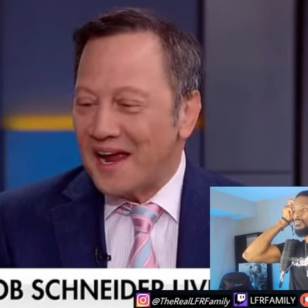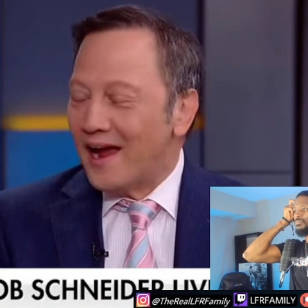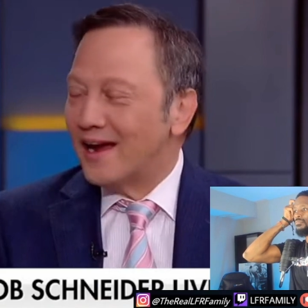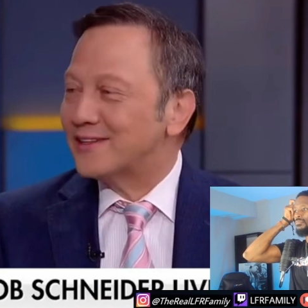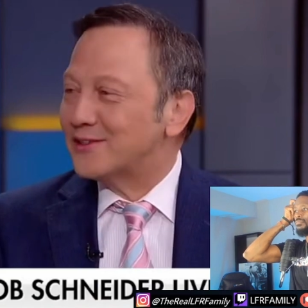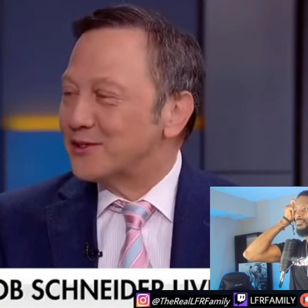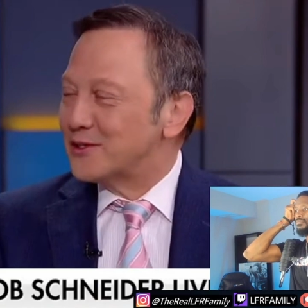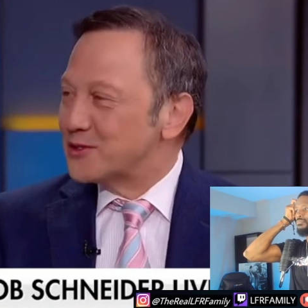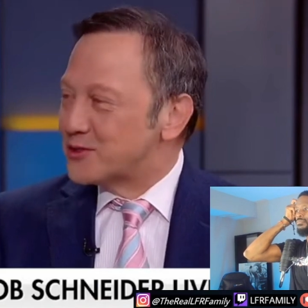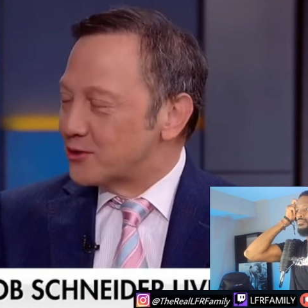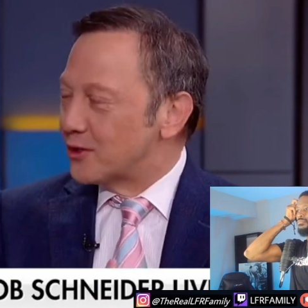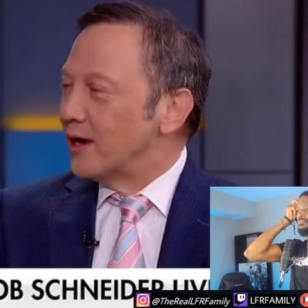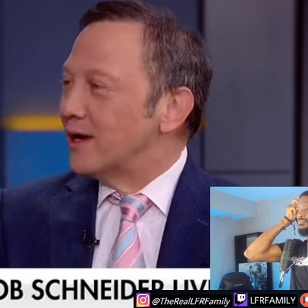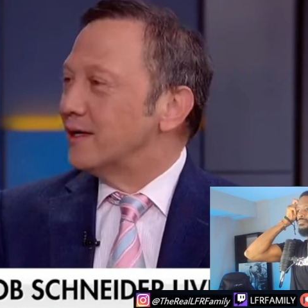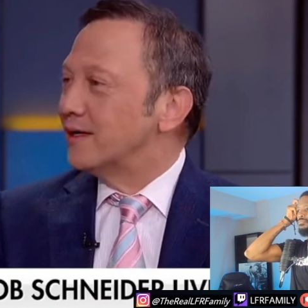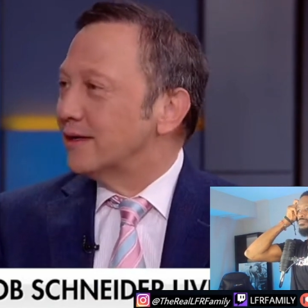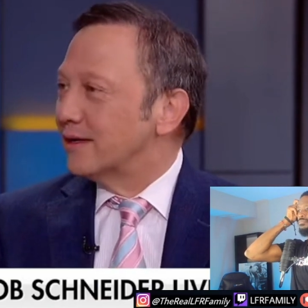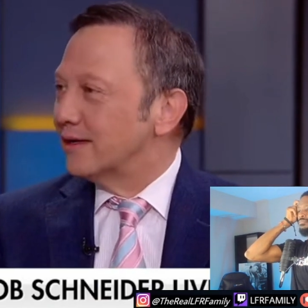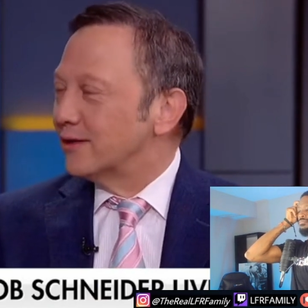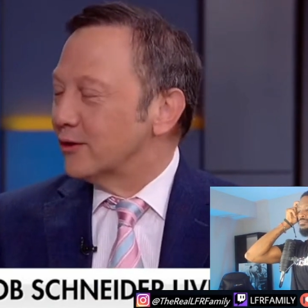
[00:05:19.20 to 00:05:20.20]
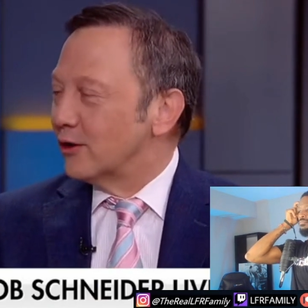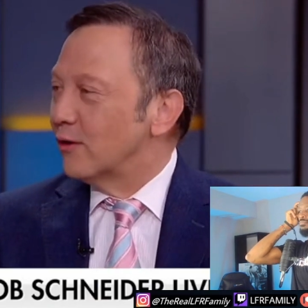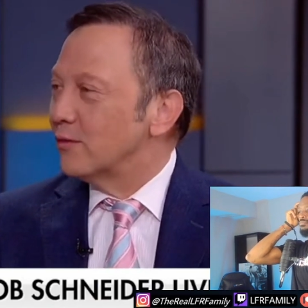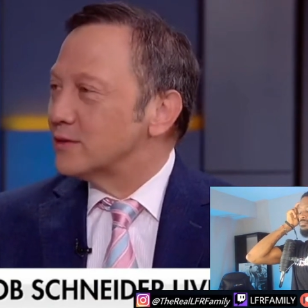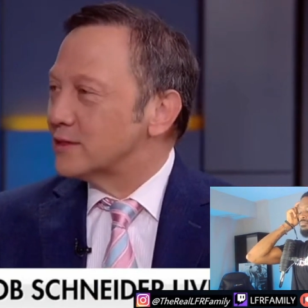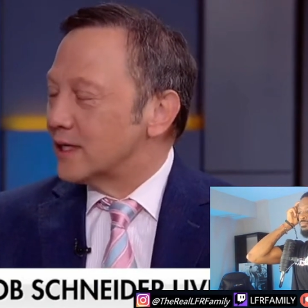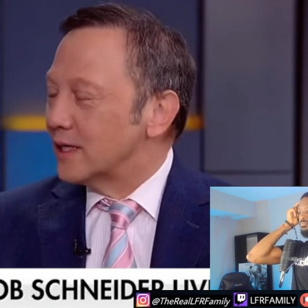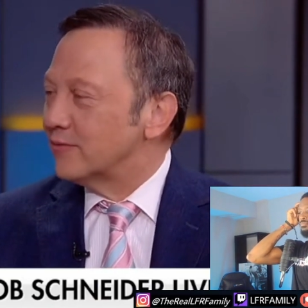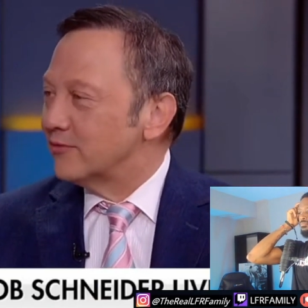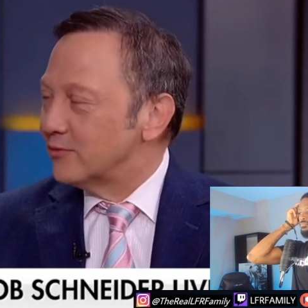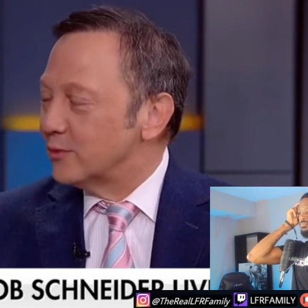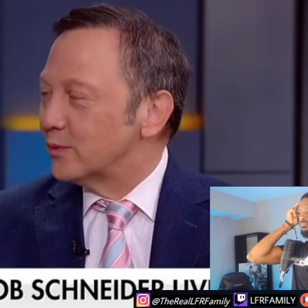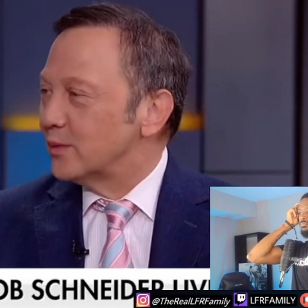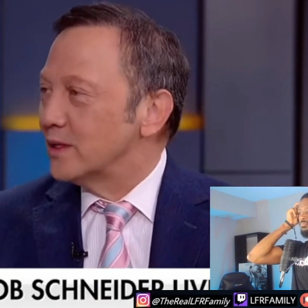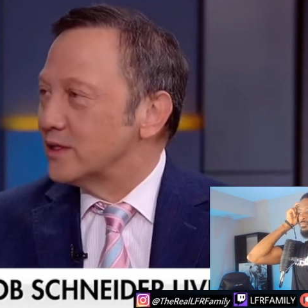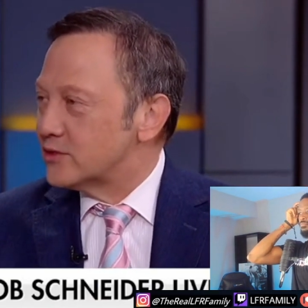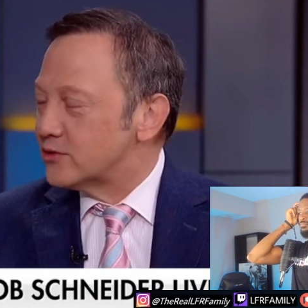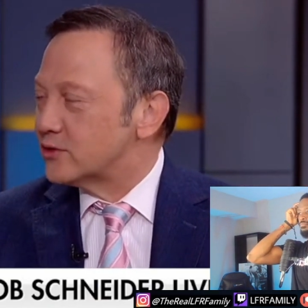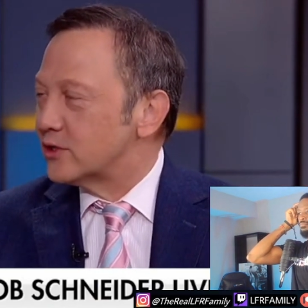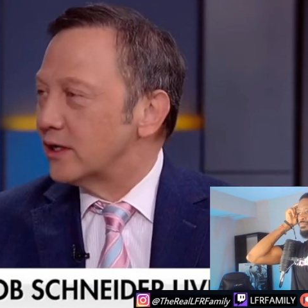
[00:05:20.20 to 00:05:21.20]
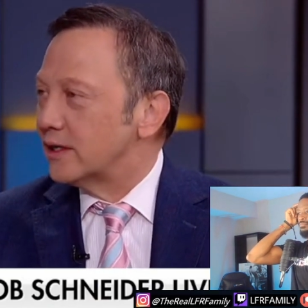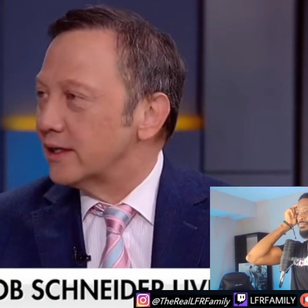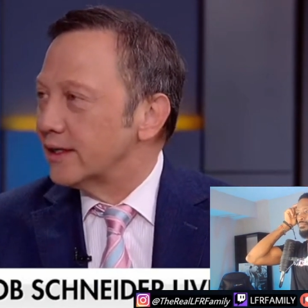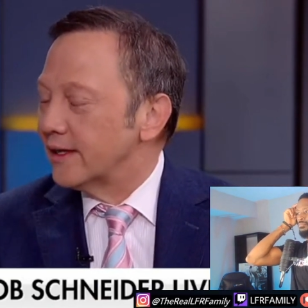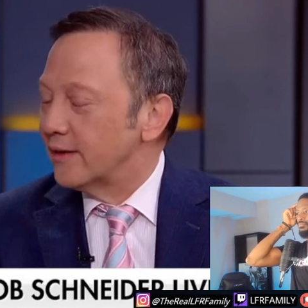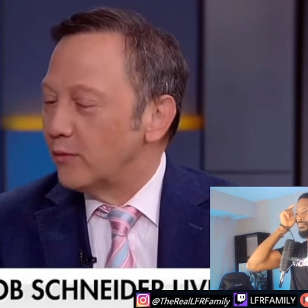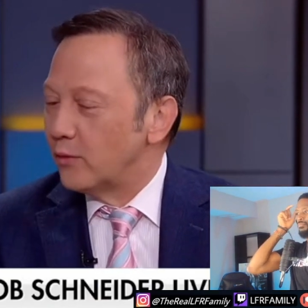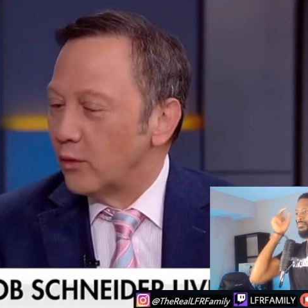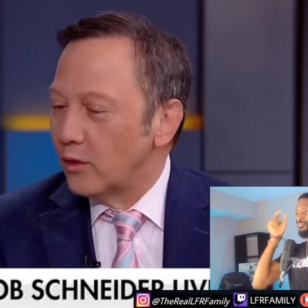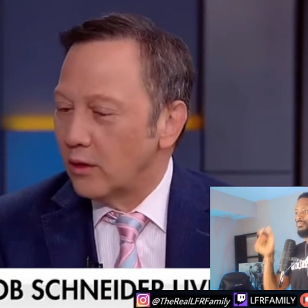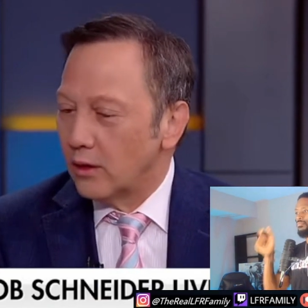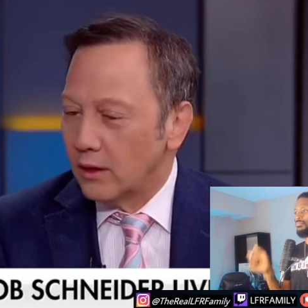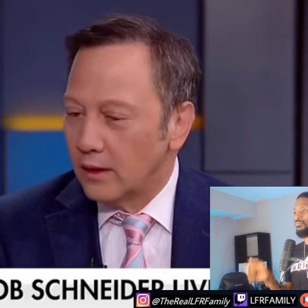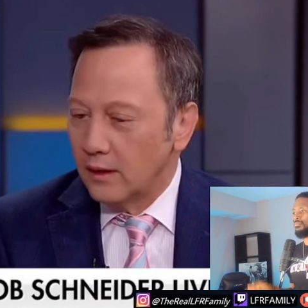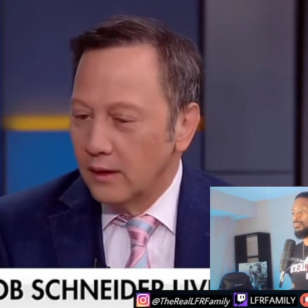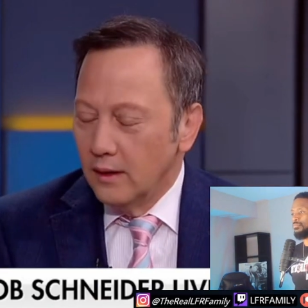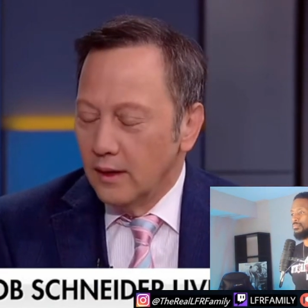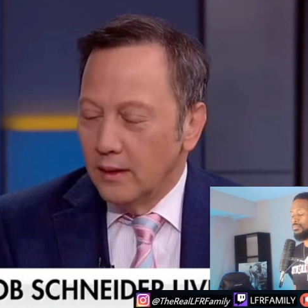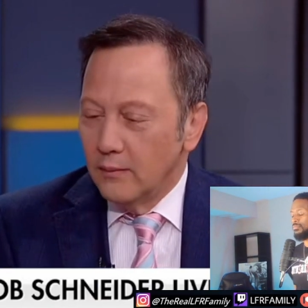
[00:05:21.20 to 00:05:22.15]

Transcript: actor, you're trying to get, you're always coming from a place of trying to get work.